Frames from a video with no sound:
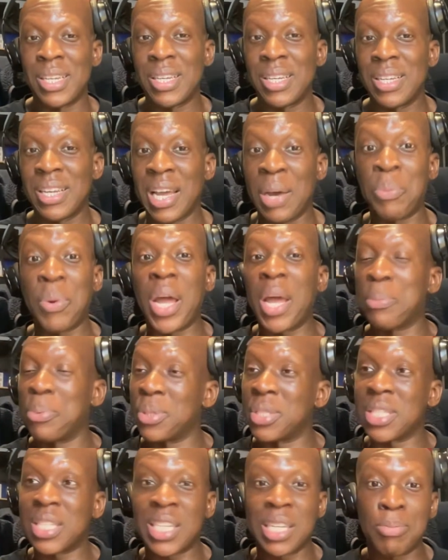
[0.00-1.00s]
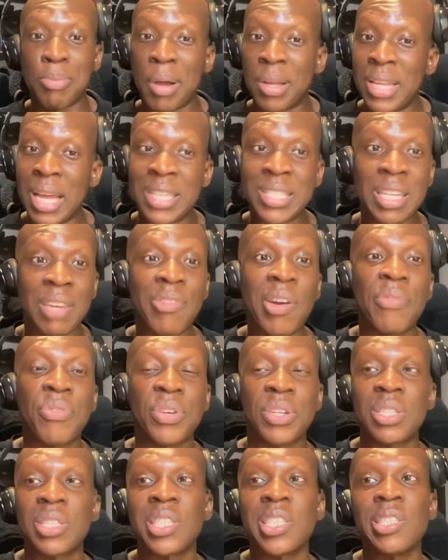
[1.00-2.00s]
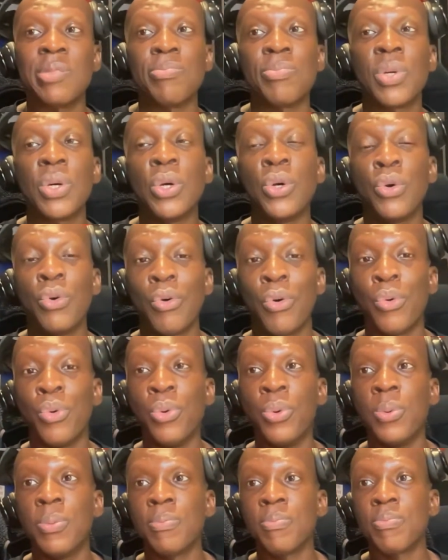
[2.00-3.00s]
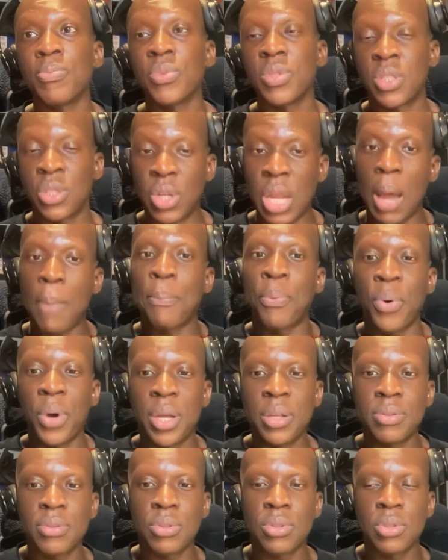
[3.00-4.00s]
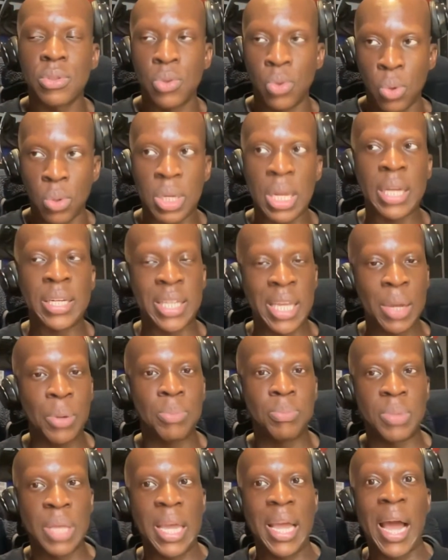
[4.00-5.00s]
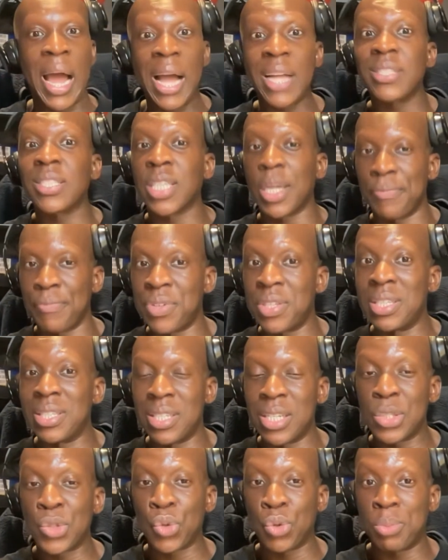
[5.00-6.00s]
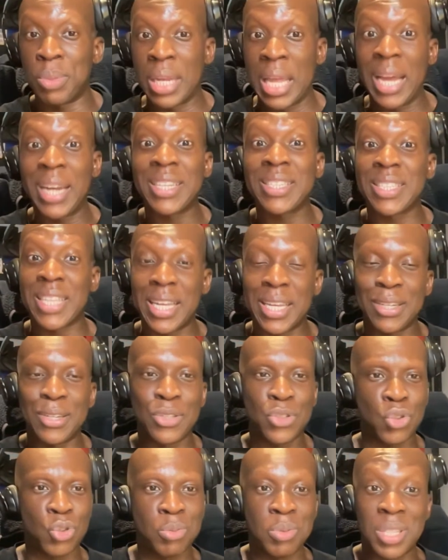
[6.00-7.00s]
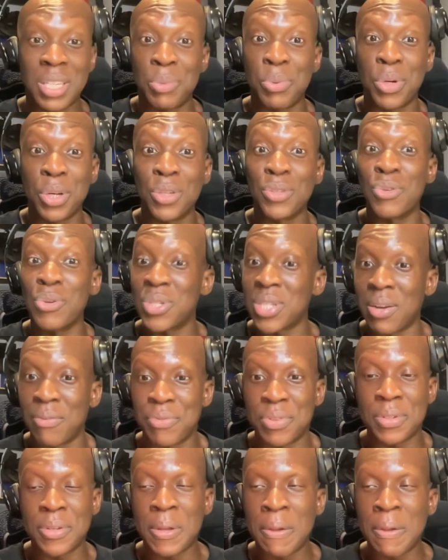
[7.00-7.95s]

and were able to keep out that South Africa team, who to that point looked like they had something in this tournament. They had a stake in this tournament. They were going to do something,